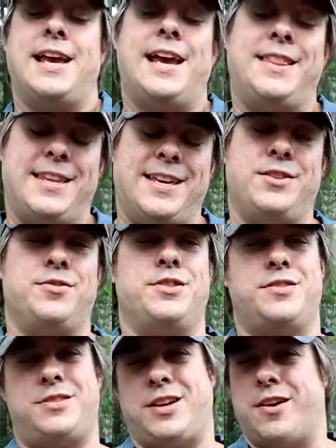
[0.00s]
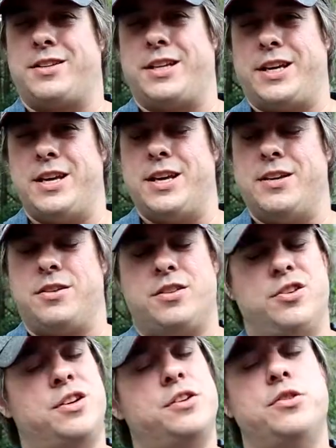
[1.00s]
and then do this sear at the end.
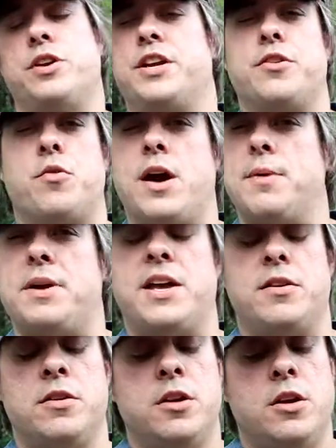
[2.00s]
You could do it either way, man.